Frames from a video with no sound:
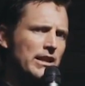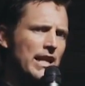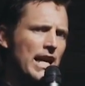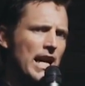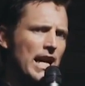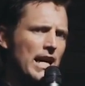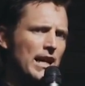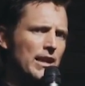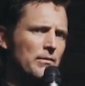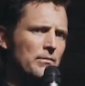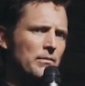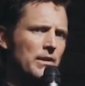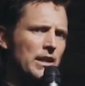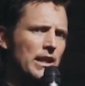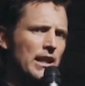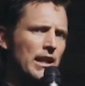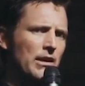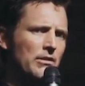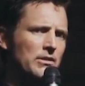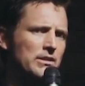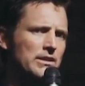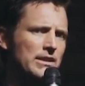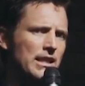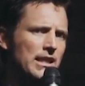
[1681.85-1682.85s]
at him and I
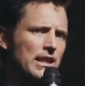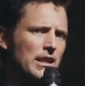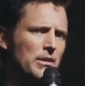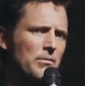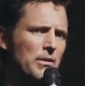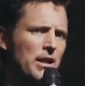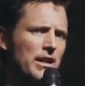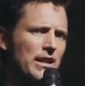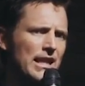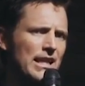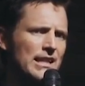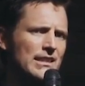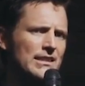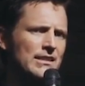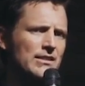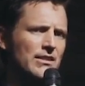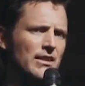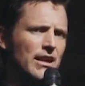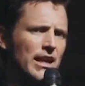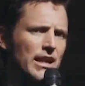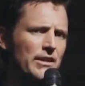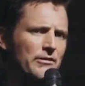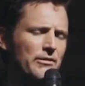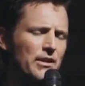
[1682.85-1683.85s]
was thinking about his
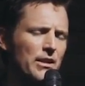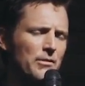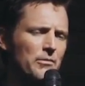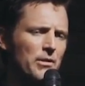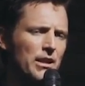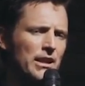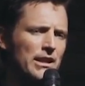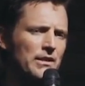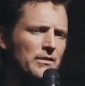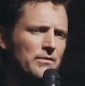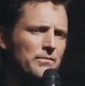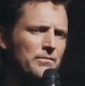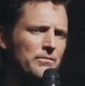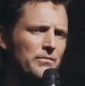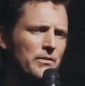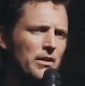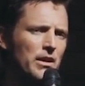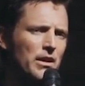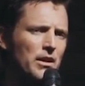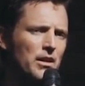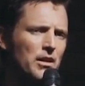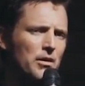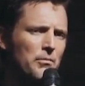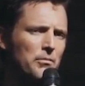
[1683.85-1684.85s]
life and I'm like,
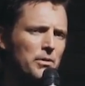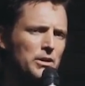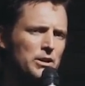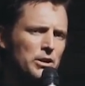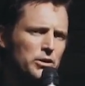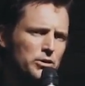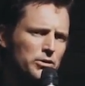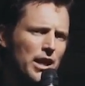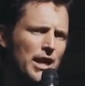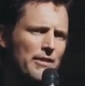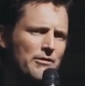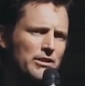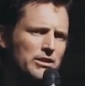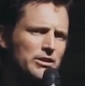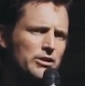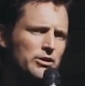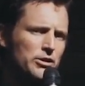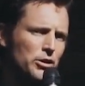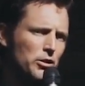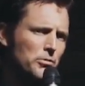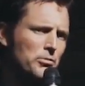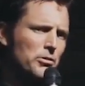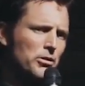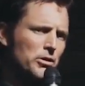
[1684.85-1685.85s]
but you drive a
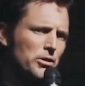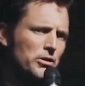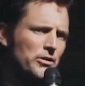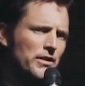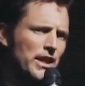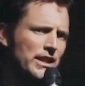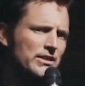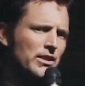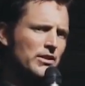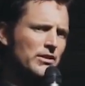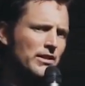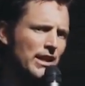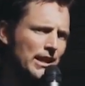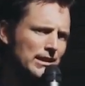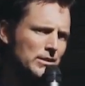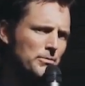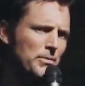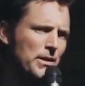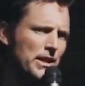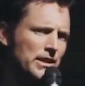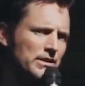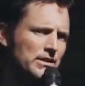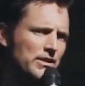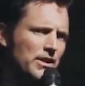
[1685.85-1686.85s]
Subaru. That's a
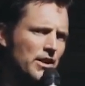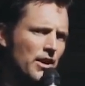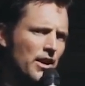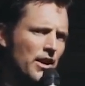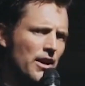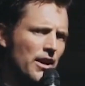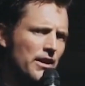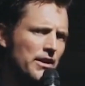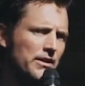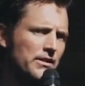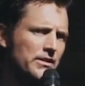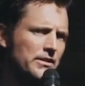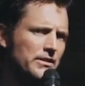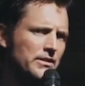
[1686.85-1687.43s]
lesbian's car.